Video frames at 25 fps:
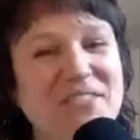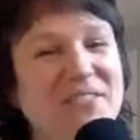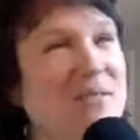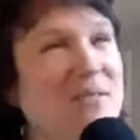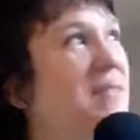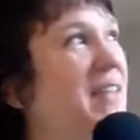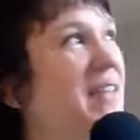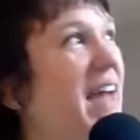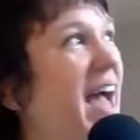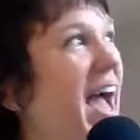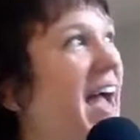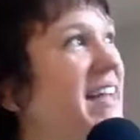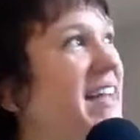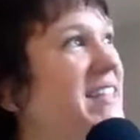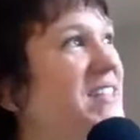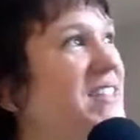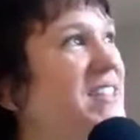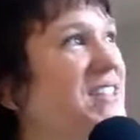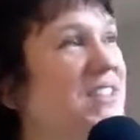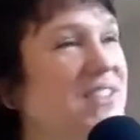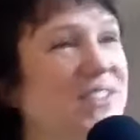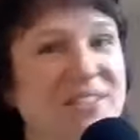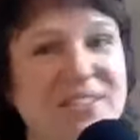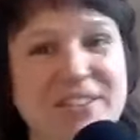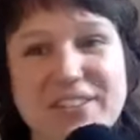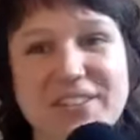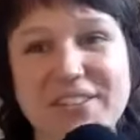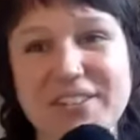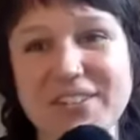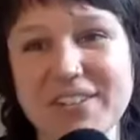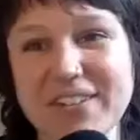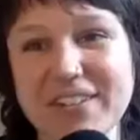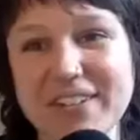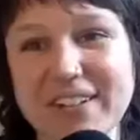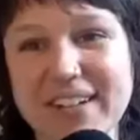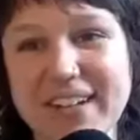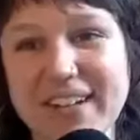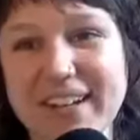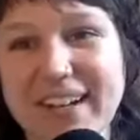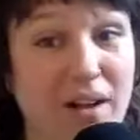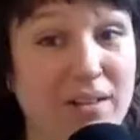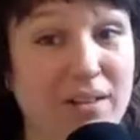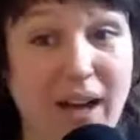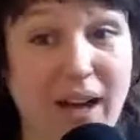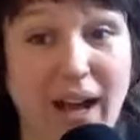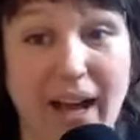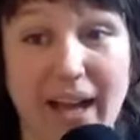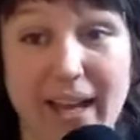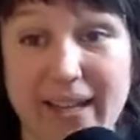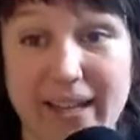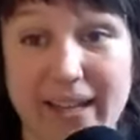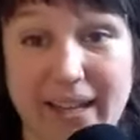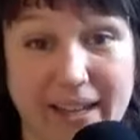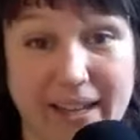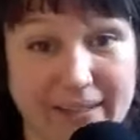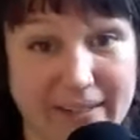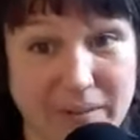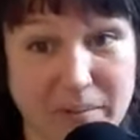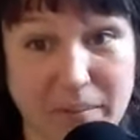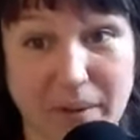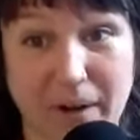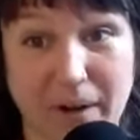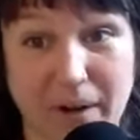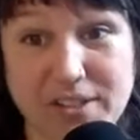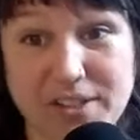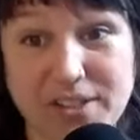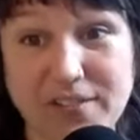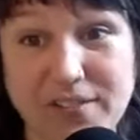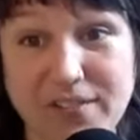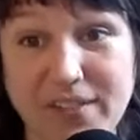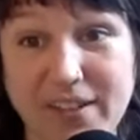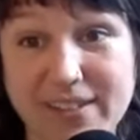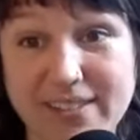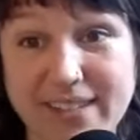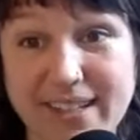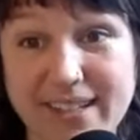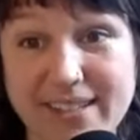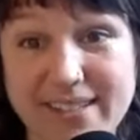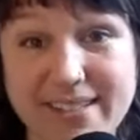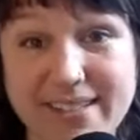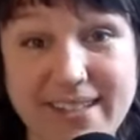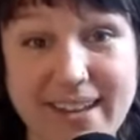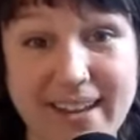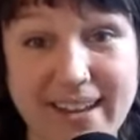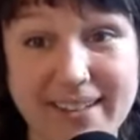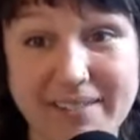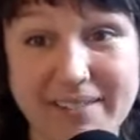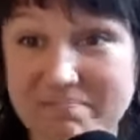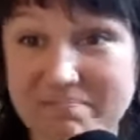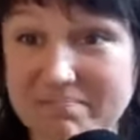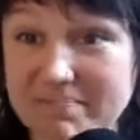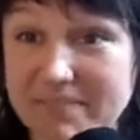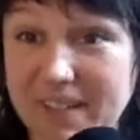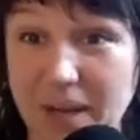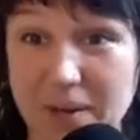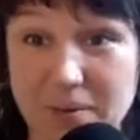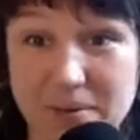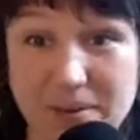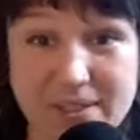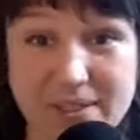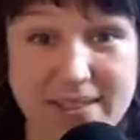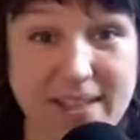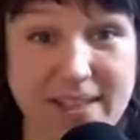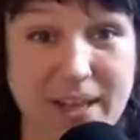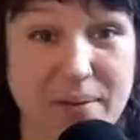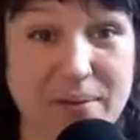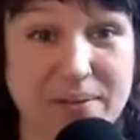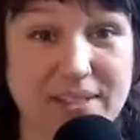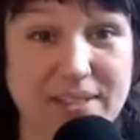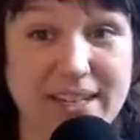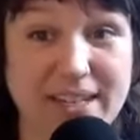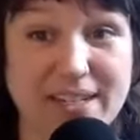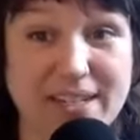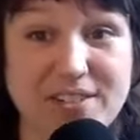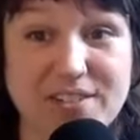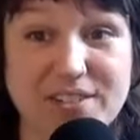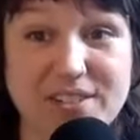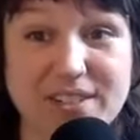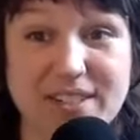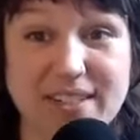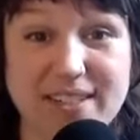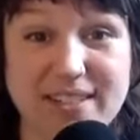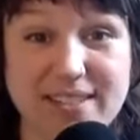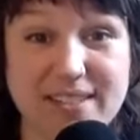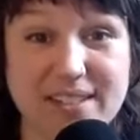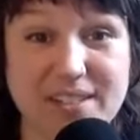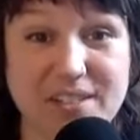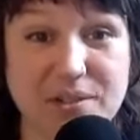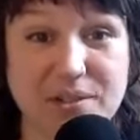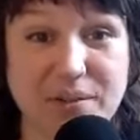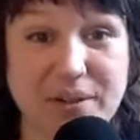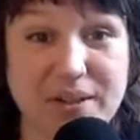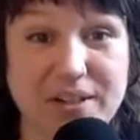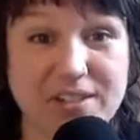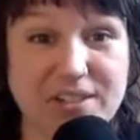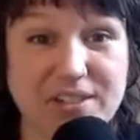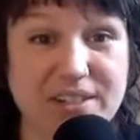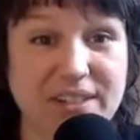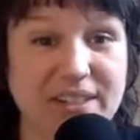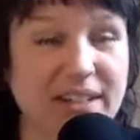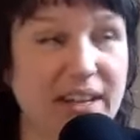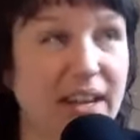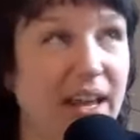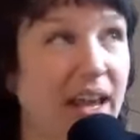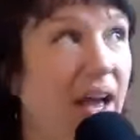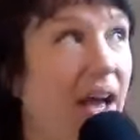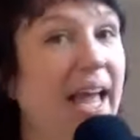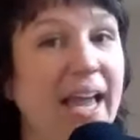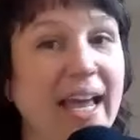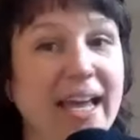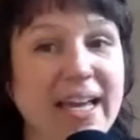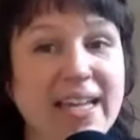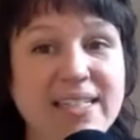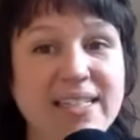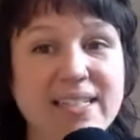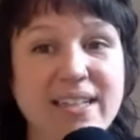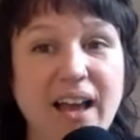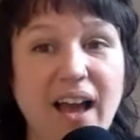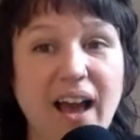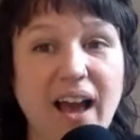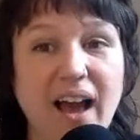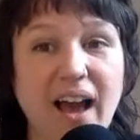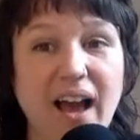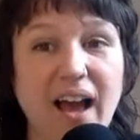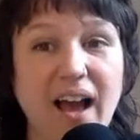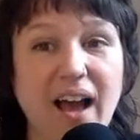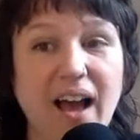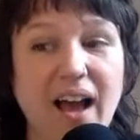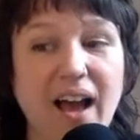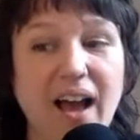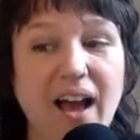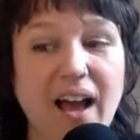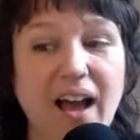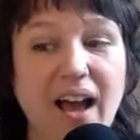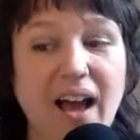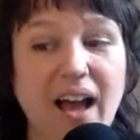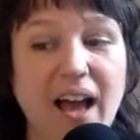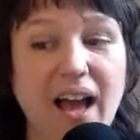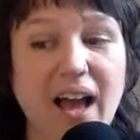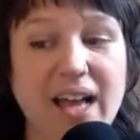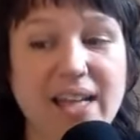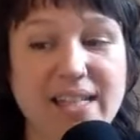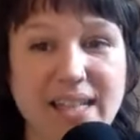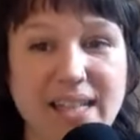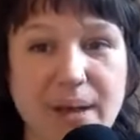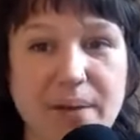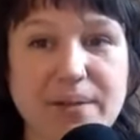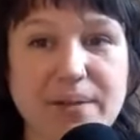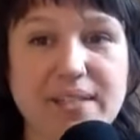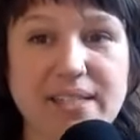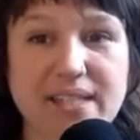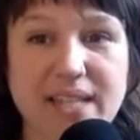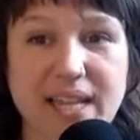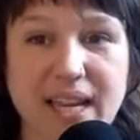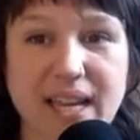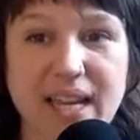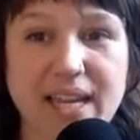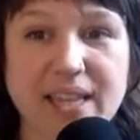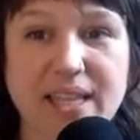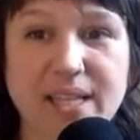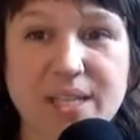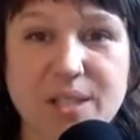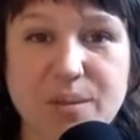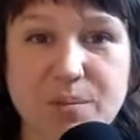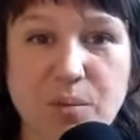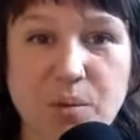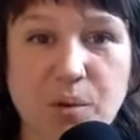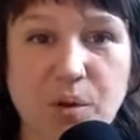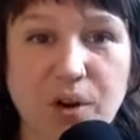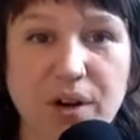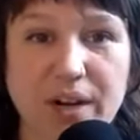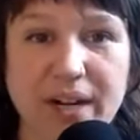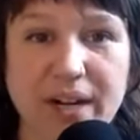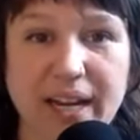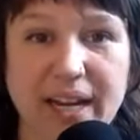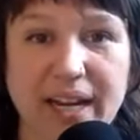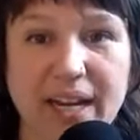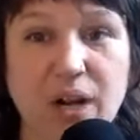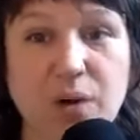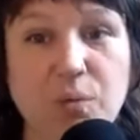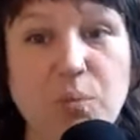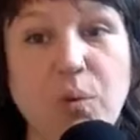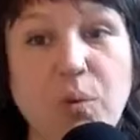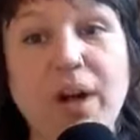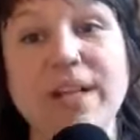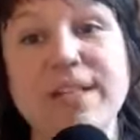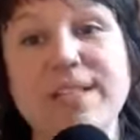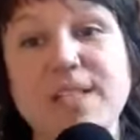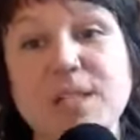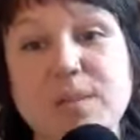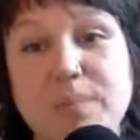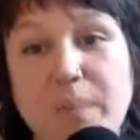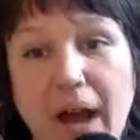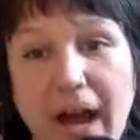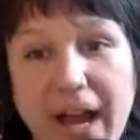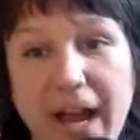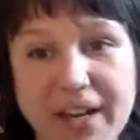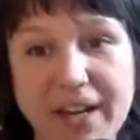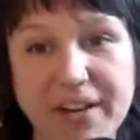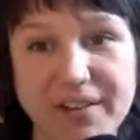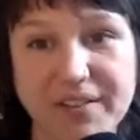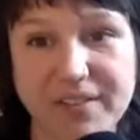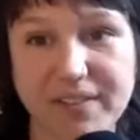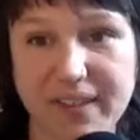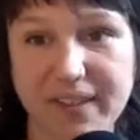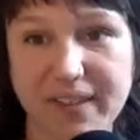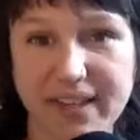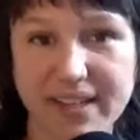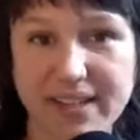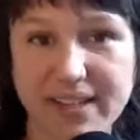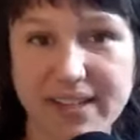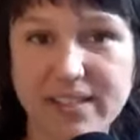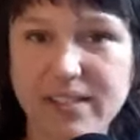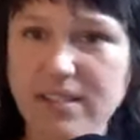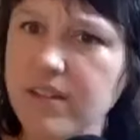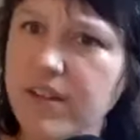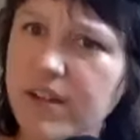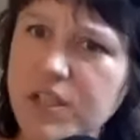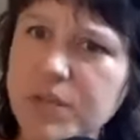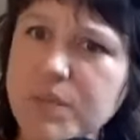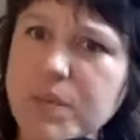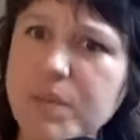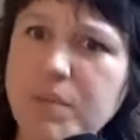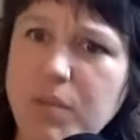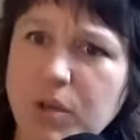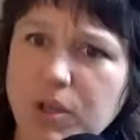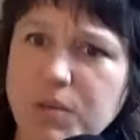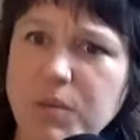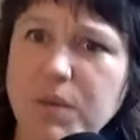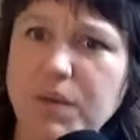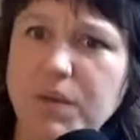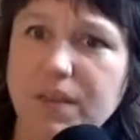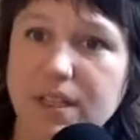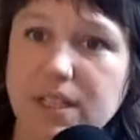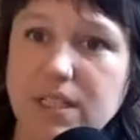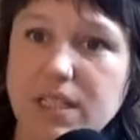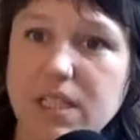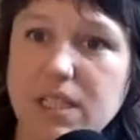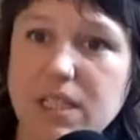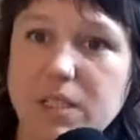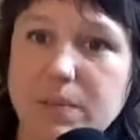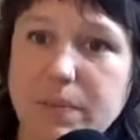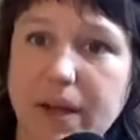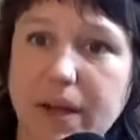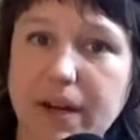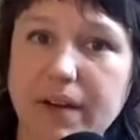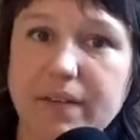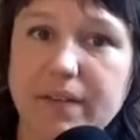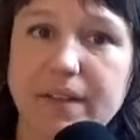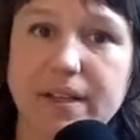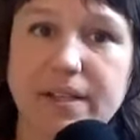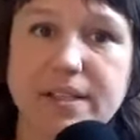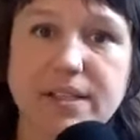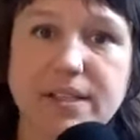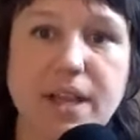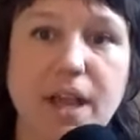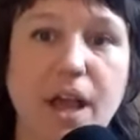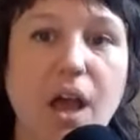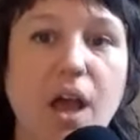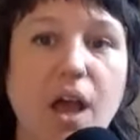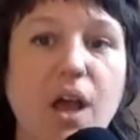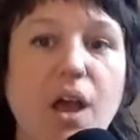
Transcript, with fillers: gone from that to, well, I ended a marriage on Valentine's Day. That was, that was an interesting situation. And as I was thinking this morning and what inspired this, there's been multiple things that inspired this,